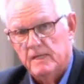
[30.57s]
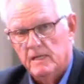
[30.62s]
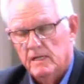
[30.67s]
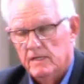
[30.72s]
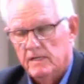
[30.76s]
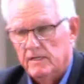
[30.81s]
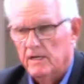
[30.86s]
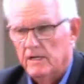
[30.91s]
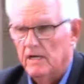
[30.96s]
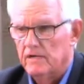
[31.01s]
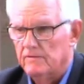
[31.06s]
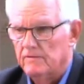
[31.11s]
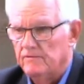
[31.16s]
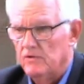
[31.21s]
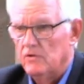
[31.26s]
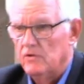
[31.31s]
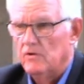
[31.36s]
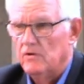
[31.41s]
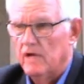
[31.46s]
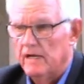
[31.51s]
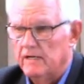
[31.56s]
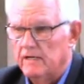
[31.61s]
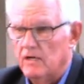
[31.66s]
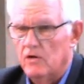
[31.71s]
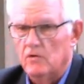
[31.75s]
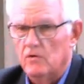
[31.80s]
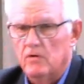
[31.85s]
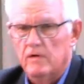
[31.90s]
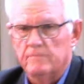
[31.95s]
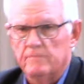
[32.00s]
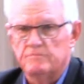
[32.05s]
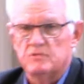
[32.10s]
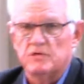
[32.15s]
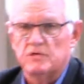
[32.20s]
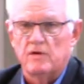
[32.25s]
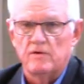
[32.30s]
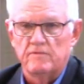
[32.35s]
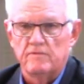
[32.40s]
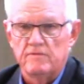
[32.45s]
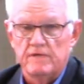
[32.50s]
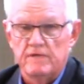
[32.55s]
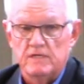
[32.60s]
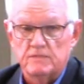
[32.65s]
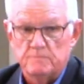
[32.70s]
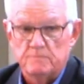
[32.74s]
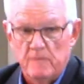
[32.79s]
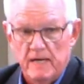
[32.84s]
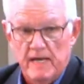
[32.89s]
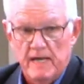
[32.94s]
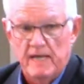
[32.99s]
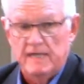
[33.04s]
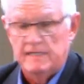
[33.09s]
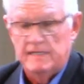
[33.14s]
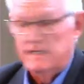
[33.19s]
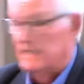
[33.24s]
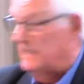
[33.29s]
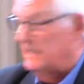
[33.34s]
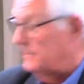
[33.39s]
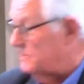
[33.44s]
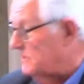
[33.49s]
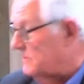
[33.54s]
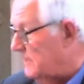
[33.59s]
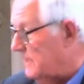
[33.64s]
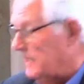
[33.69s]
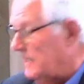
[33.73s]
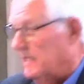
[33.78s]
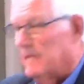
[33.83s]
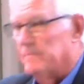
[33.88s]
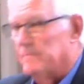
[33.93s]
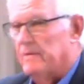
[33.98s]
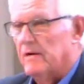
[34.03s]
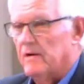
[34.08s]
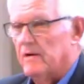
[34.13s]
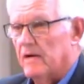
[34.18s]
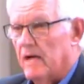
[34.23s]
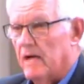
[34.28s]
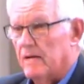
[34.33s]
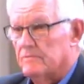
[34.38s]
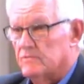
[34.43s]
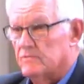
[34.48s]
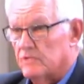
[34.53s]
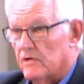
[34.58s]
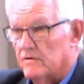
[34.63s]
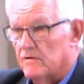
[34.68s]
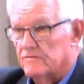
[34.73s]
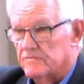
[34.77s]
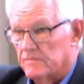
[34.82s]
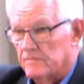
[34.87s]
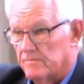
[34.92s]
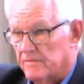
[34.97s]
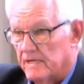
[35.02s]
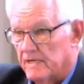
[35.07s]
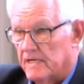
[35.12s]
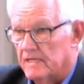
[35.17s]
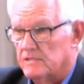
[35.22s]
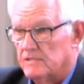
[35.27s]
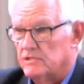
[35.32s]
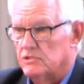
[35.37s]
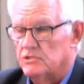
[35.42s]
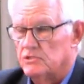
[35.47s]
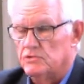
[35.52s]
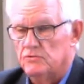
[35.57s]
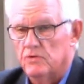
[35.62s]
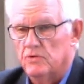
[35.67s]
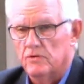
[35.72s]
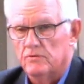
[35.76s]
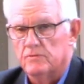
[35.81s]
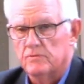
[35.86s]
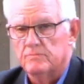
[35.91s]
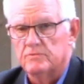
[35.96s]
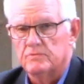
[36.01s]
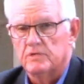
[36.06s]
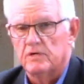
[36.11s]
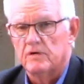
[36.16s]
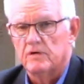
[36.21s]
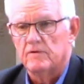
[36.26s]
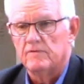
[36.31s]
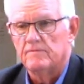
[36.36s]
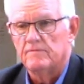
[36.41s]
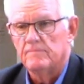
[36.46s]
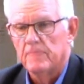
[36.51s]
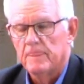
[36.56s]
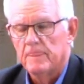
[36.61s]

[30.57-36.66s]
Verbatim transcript: None of you I know observed this, but I did. Sitting up here, I observed some things that you don't observe.